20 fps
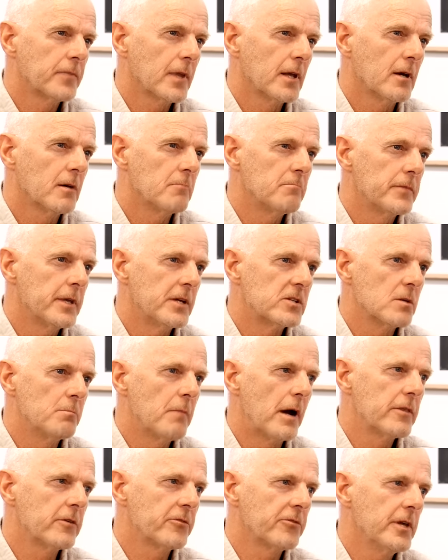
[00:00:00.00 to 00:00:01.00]
Um, there's
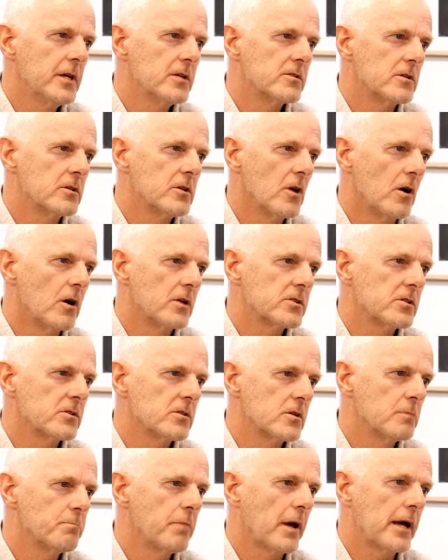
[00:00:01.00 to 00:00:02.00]
some other things the
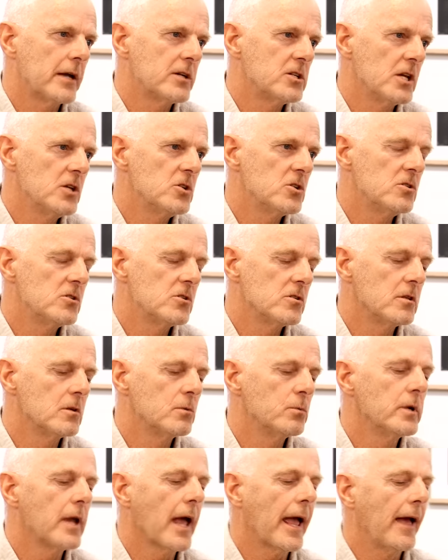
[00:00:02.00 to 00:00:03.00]
diocese could pay attention to
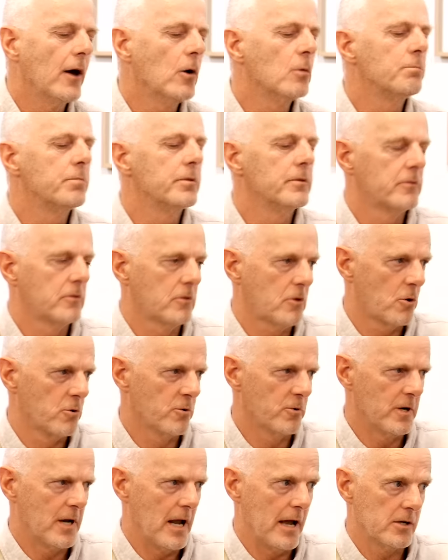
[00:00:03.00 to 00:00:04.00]
that would help the
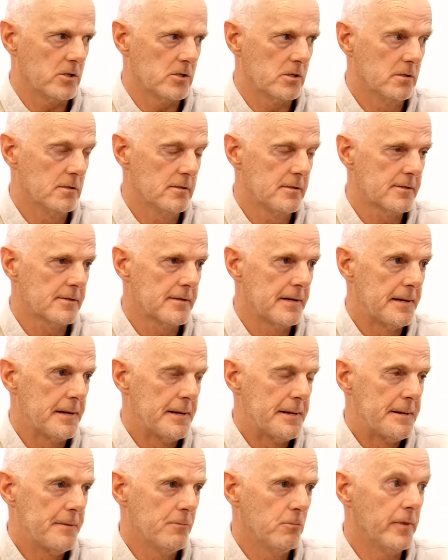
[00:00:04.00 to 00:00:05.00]
congregations
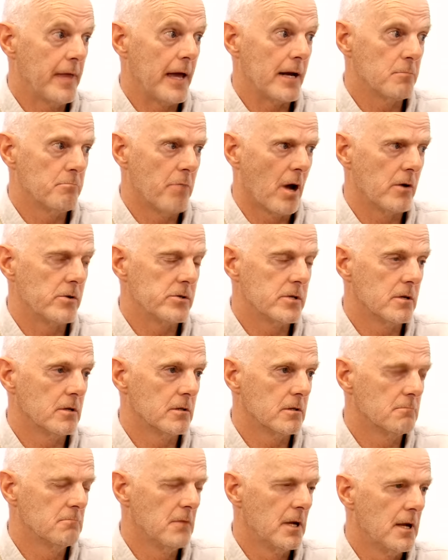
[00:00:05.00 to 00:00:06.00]
without imposing
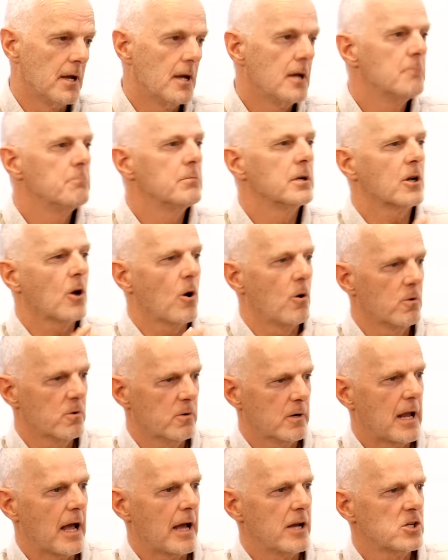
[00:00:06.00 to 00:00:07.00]
on them. But
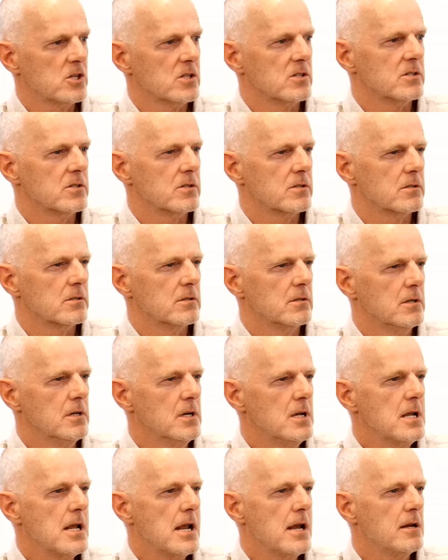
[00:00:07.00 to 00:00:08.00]
congregations
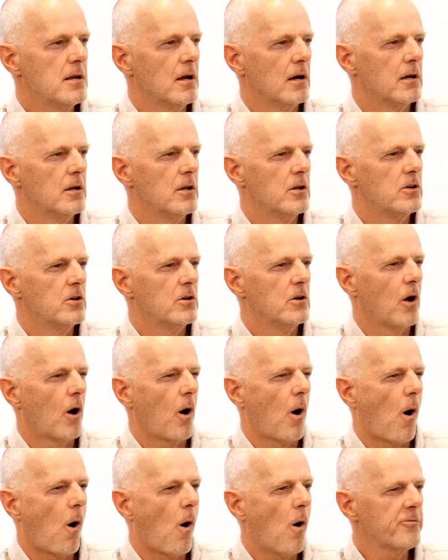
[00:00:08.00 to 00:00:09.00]
need
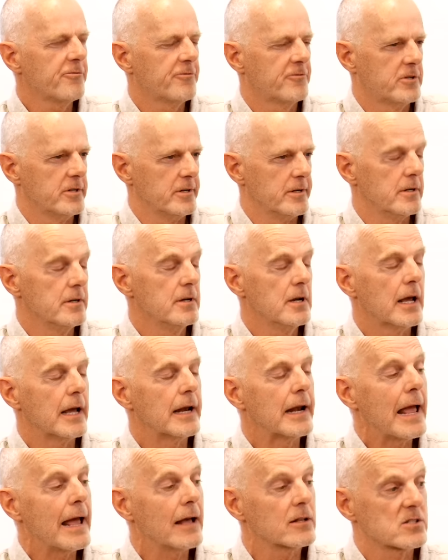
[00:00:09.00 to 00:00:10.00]
often
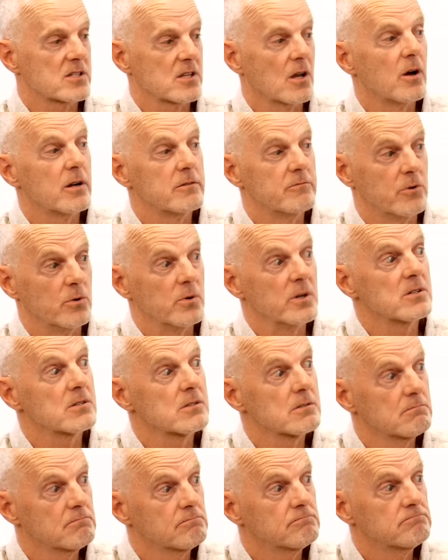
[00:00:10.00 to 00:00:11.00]
an outside
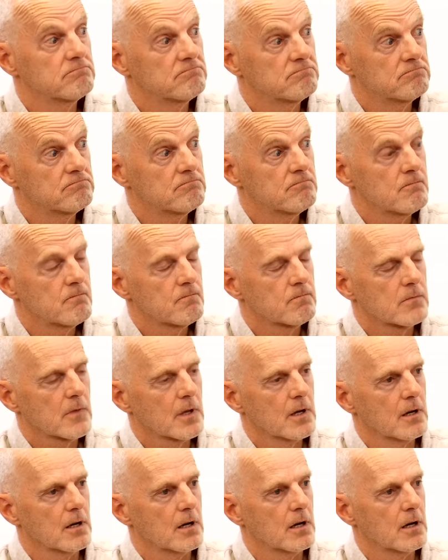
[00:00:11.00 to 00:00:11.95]
voice. Mm-hmm.